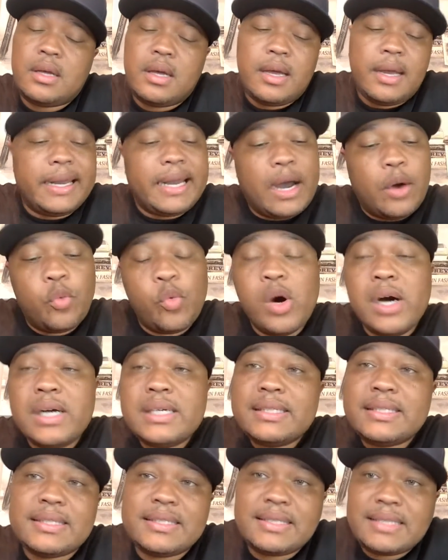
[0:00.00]
And I
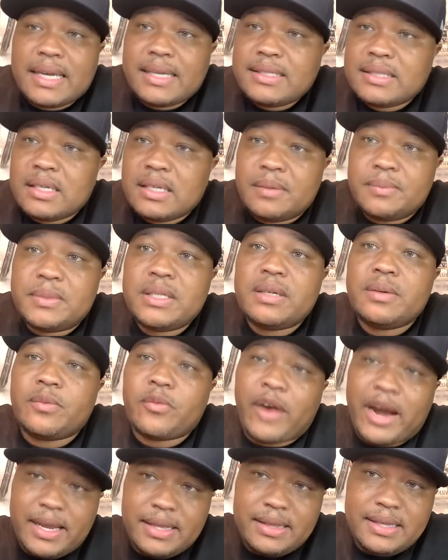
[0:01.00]
wanted to say something to
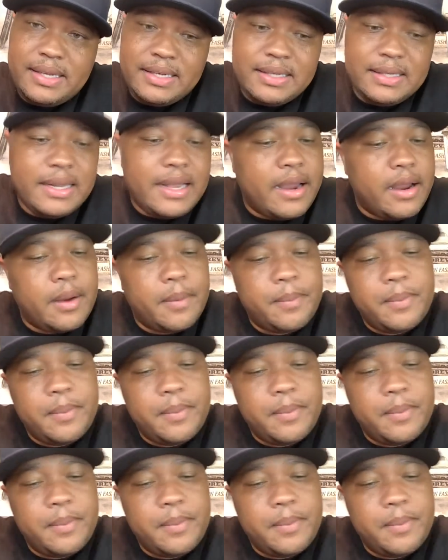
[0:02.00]
him right then and there,